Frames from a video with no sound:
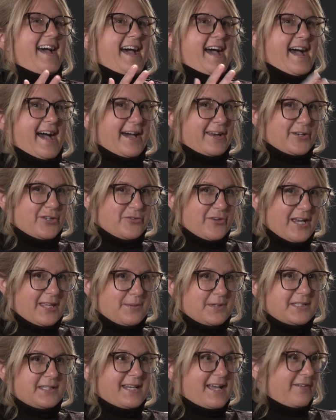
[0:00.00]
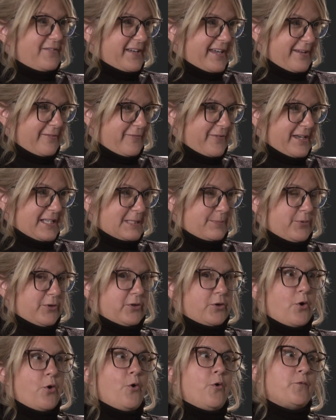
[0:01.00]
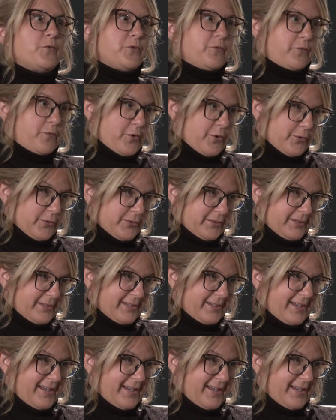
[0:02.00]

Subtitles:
how to train them to navigate Facebook over the phone.